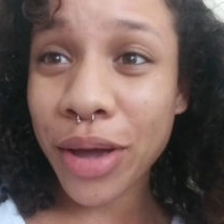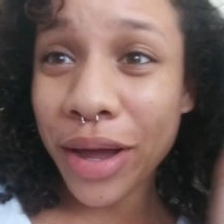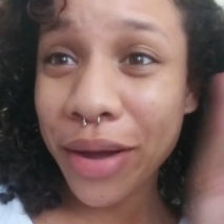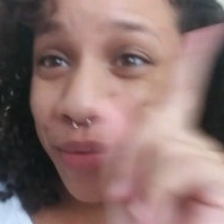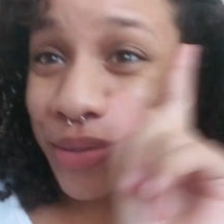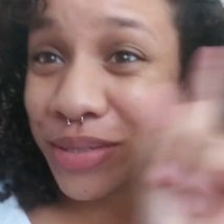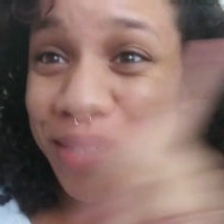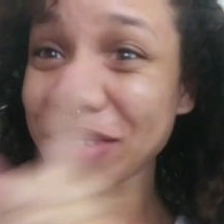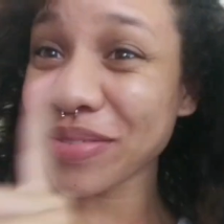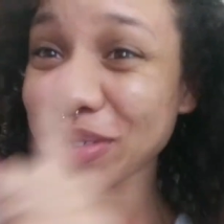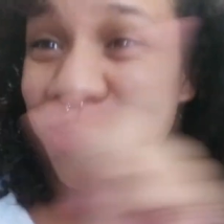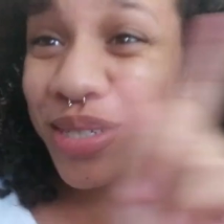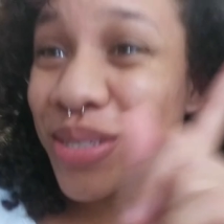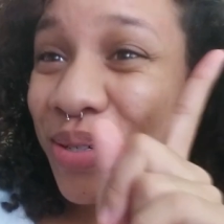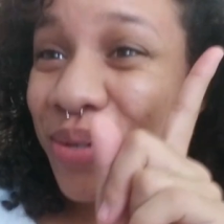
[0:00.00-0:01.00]
I wasn't
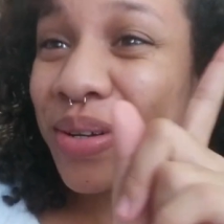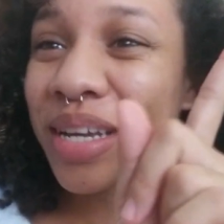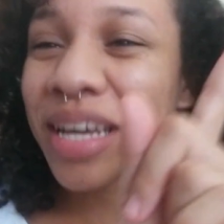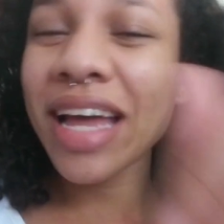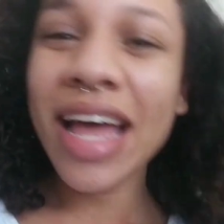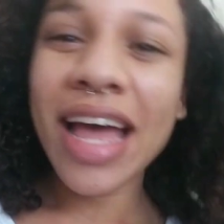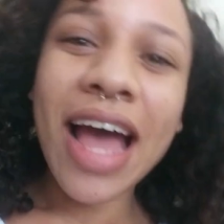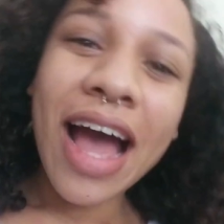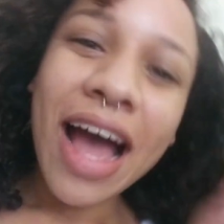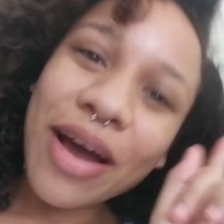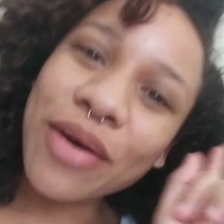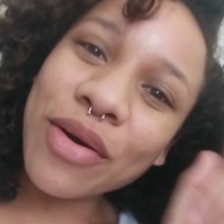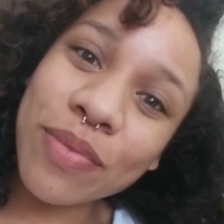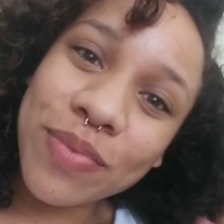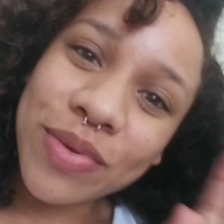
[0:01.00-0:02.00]
even showing. I
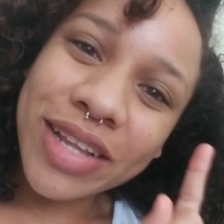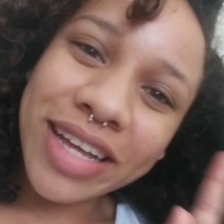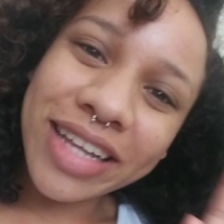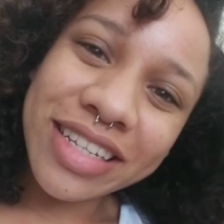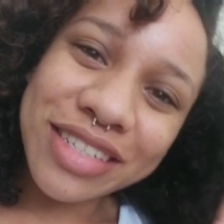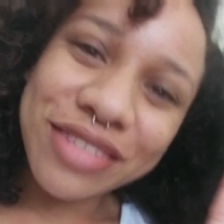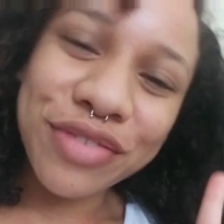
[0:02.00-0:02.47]
hope you like this